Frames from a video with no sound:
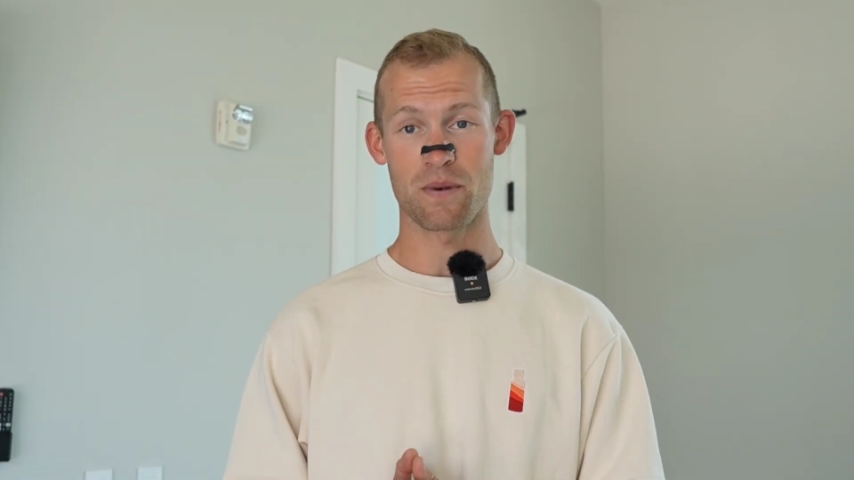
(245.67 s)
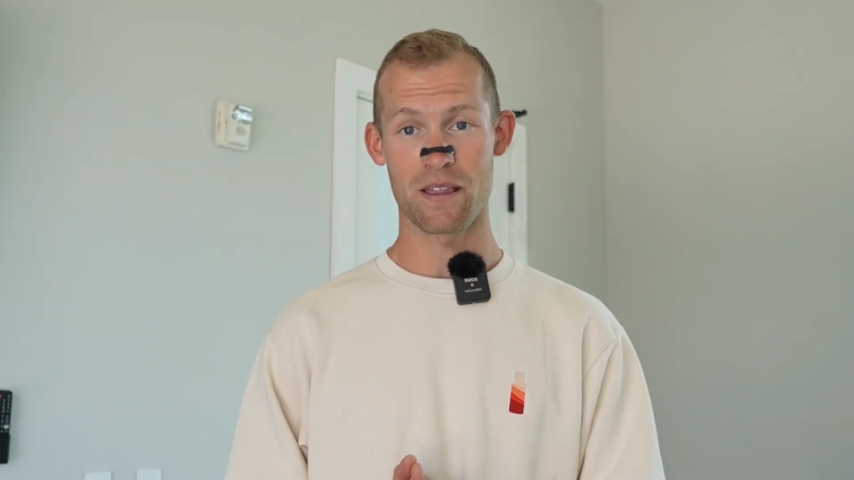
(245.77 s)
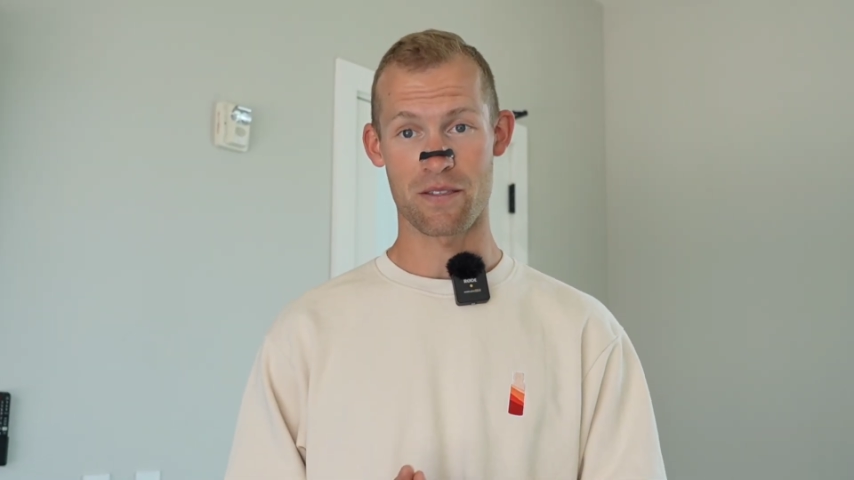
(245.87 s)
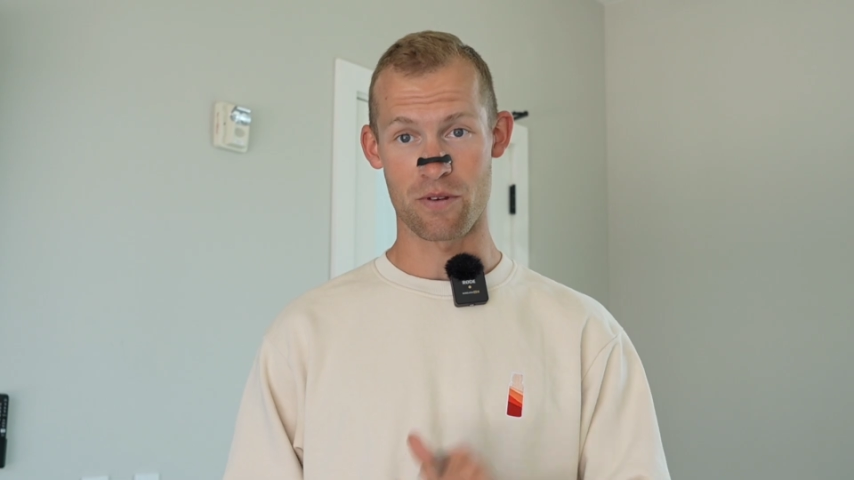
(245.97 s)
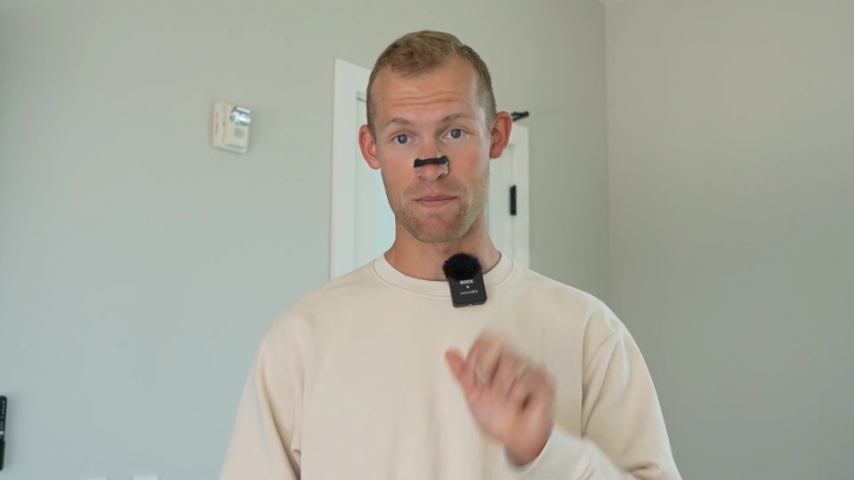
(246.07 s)
are
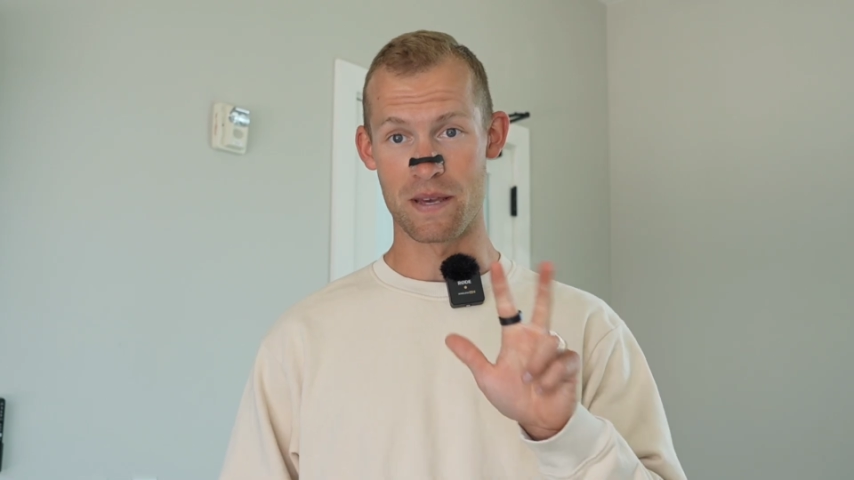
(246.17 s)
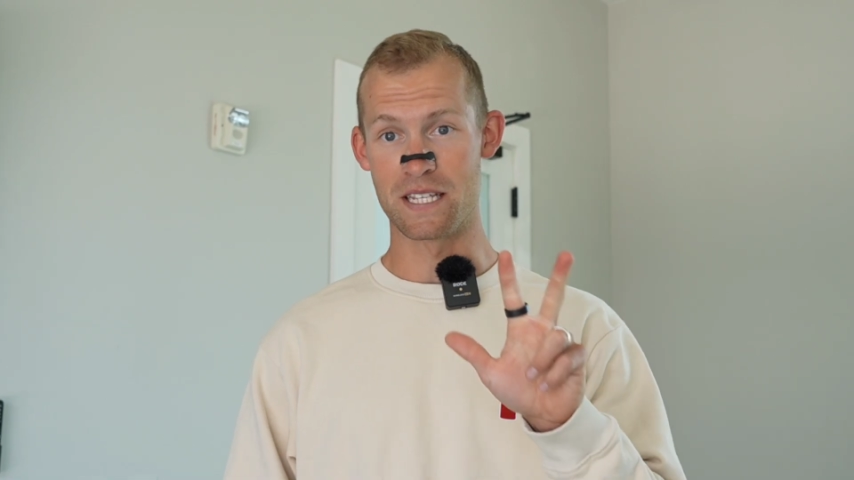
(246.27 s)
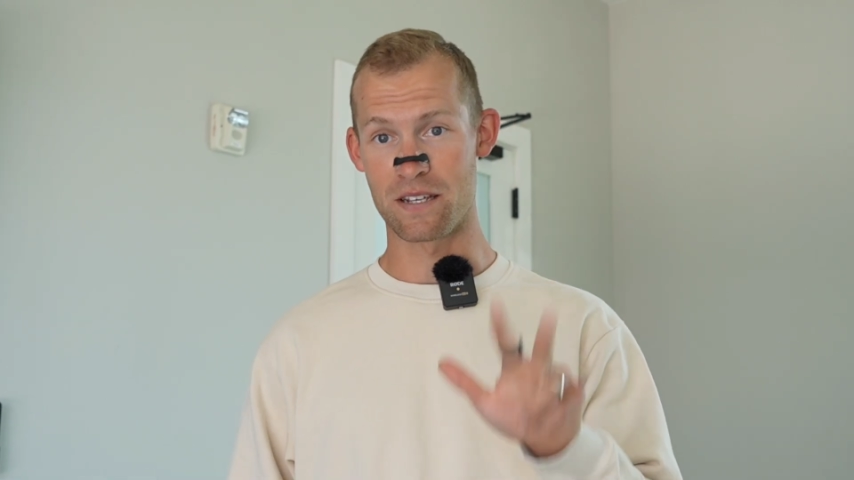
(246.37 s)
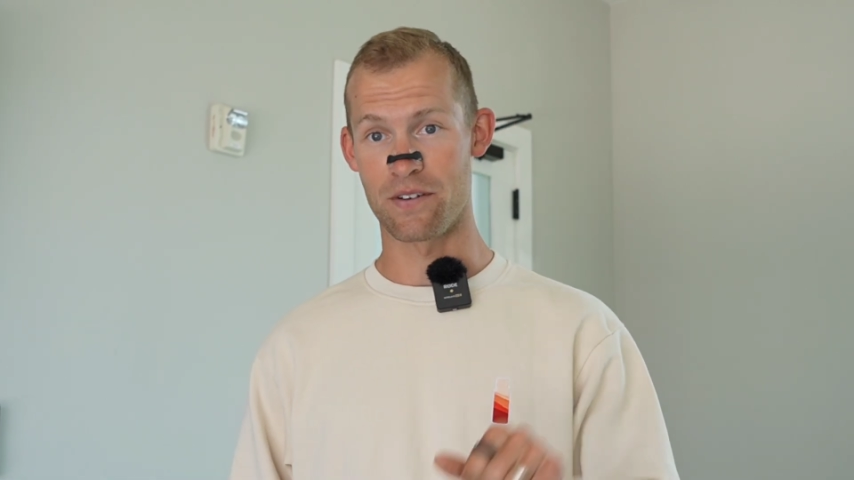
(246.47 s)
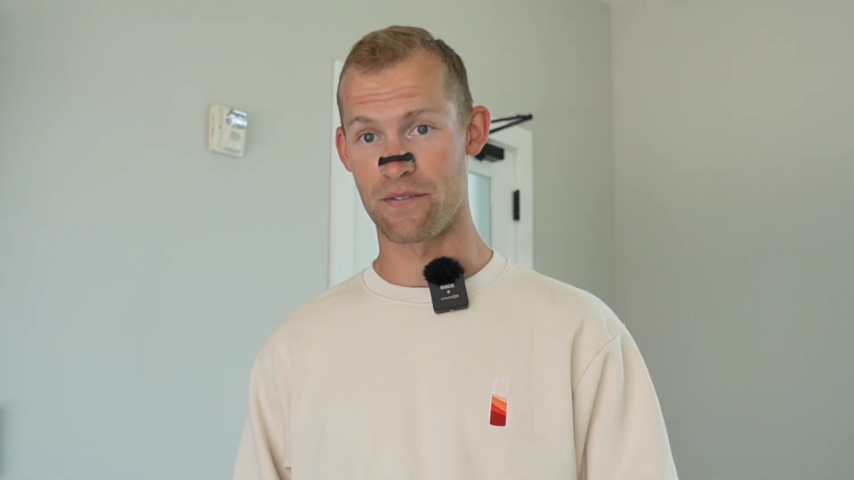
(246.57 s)
my 3
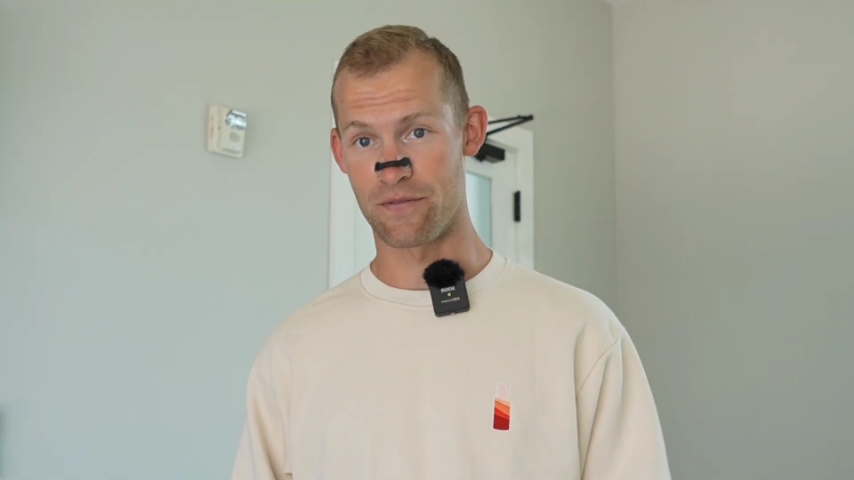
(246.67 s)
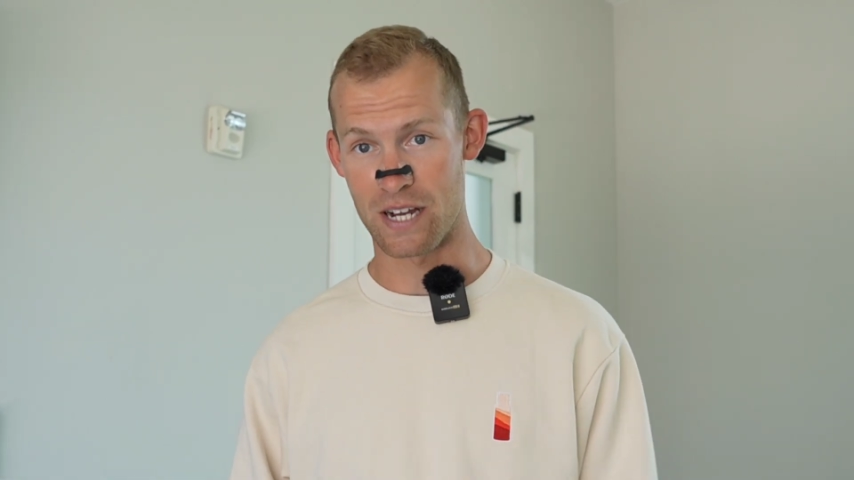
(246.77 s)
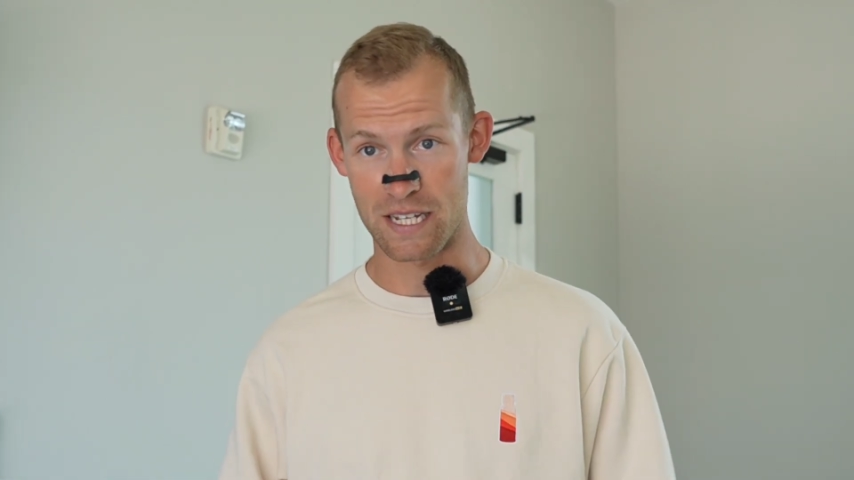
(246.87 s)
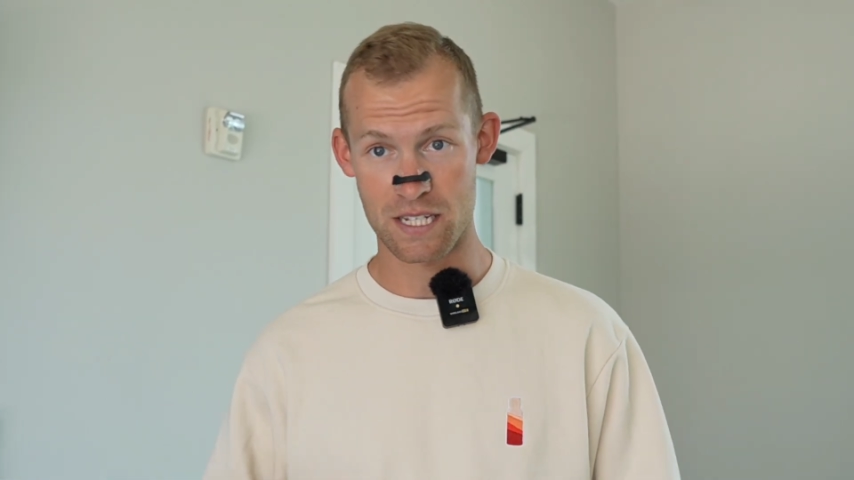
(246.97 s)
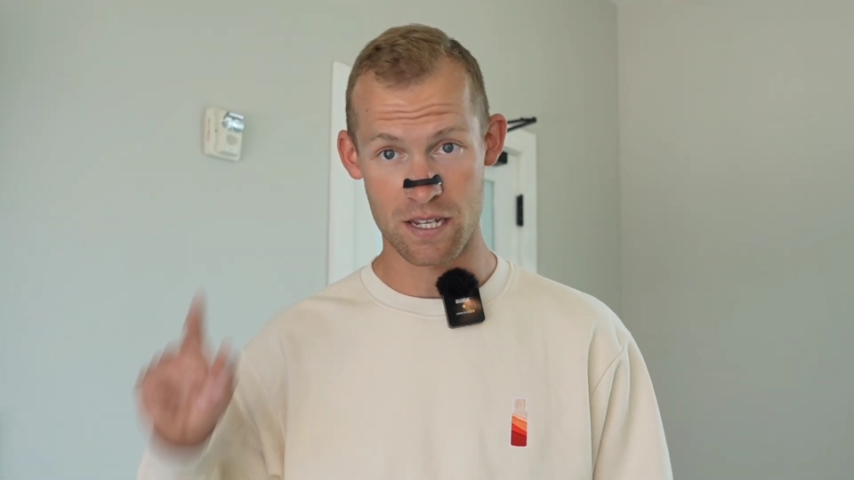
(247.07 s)
pieces of
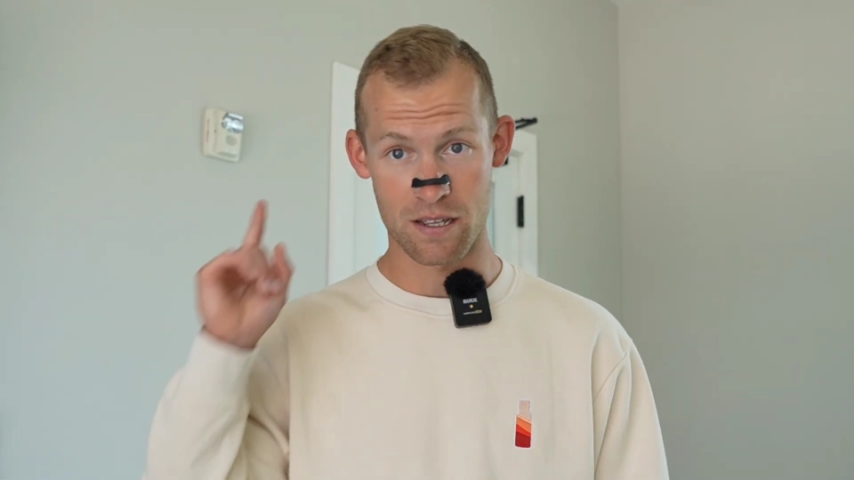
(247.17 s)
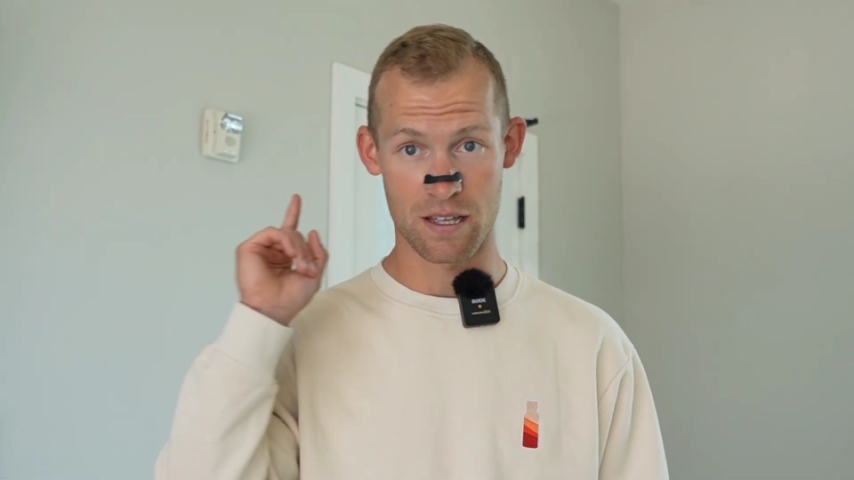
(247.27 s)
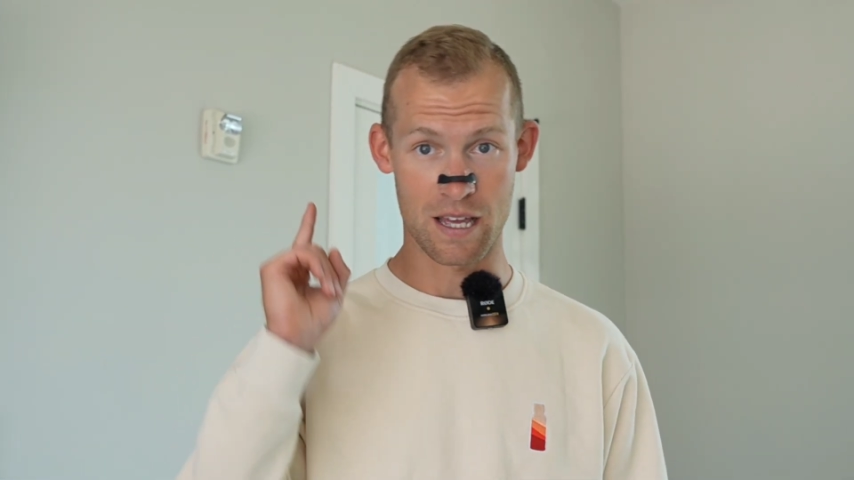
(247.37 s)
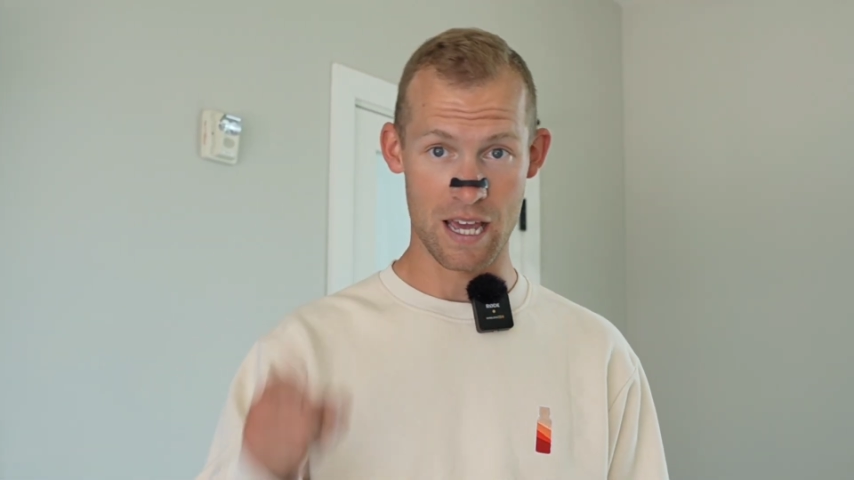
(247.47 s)
advice.